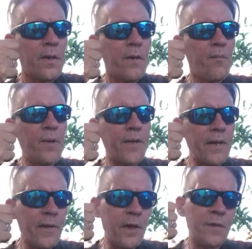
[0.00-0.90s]
But then
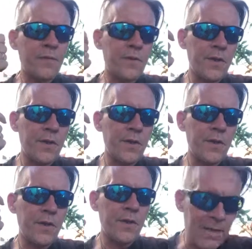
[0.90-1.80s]
there's the
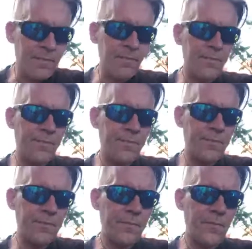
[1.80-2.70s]
dream
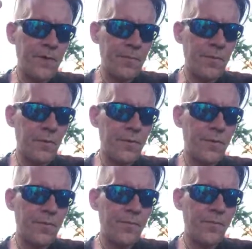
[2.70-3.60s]
symbols.
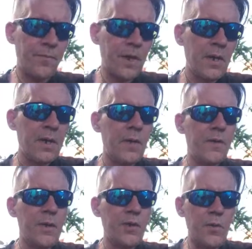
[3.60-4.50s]

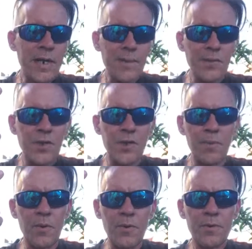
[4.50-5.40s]
The dream
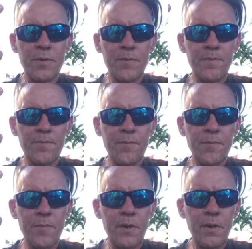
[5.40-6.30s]
symbols,
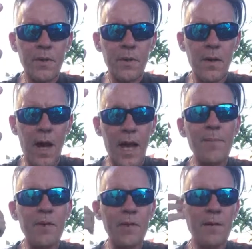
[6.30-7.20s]
I
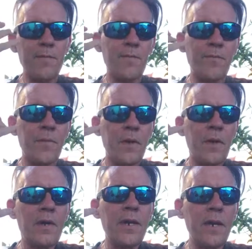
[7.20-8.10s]
believe,
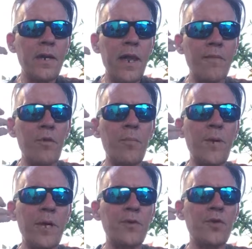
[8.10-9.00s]
can never
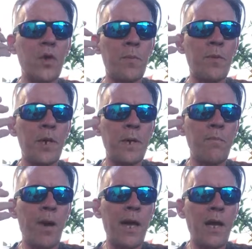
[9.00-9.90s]
be interpreted
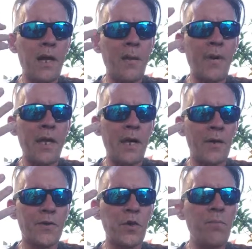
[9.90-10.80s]
by anybody
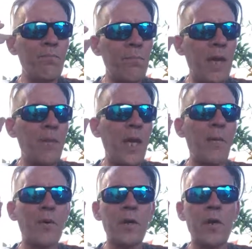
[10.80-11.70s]
else. You may be
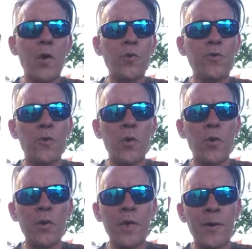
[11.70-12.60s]
able to go
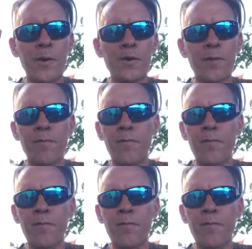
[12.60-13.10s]
through years of